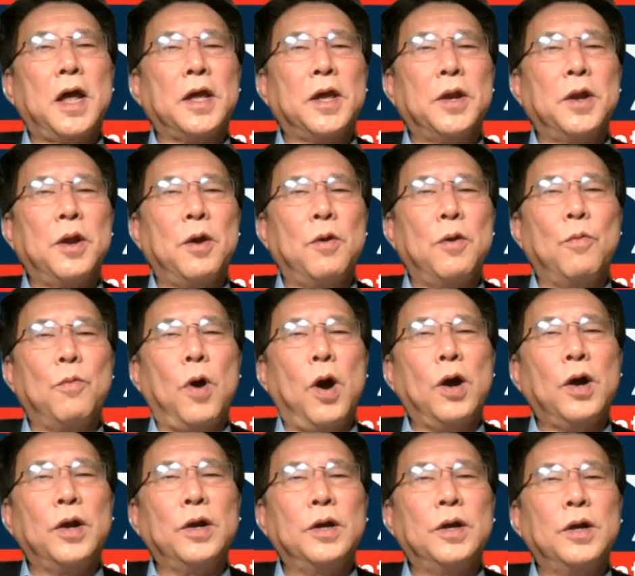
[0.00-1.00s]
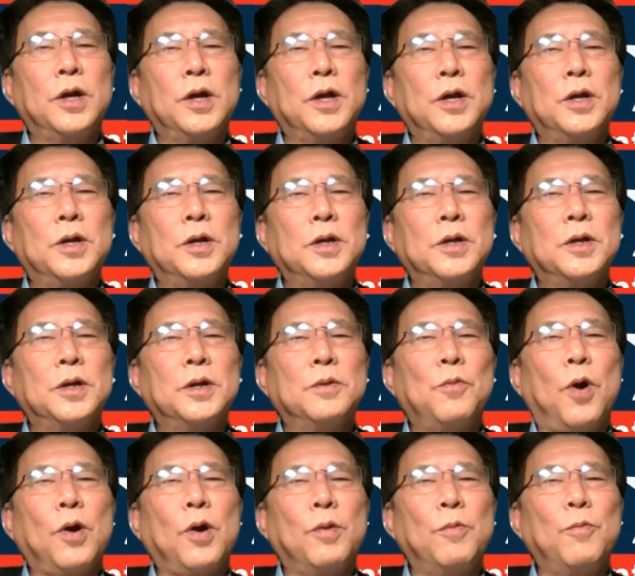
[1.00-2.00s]
like you know, walking, uh,
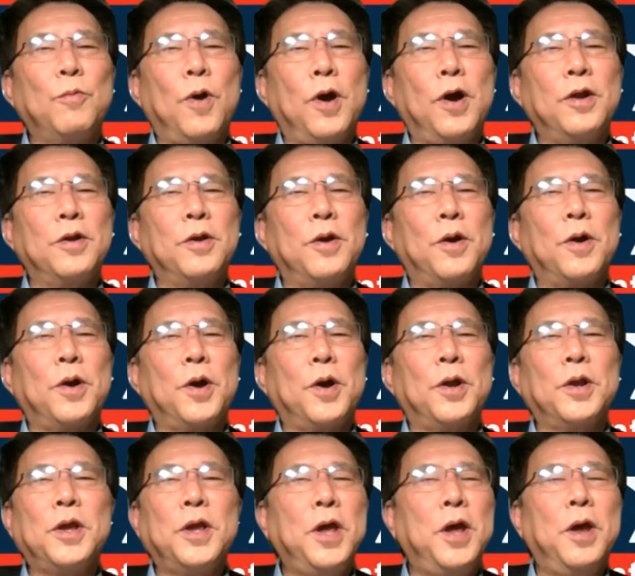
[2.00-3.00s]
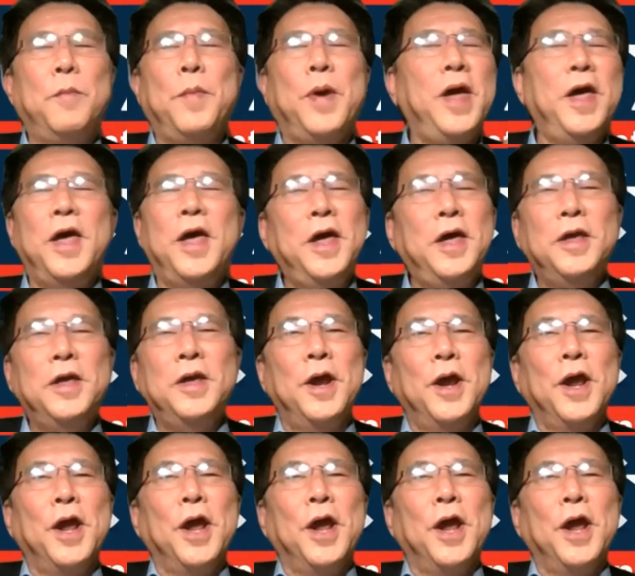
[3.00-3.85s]
walking water. Or, uh, I no. mean, it,